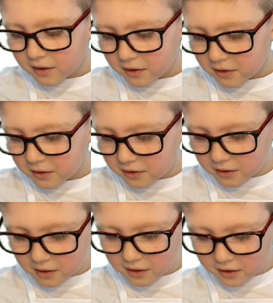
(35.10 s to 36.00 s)

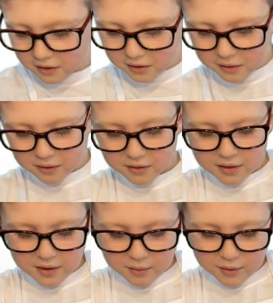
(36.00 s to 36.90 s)
So,
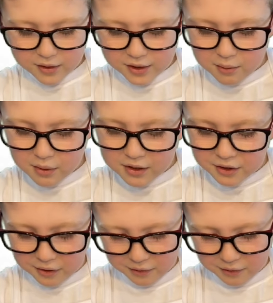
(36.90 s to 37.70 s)
what do we do?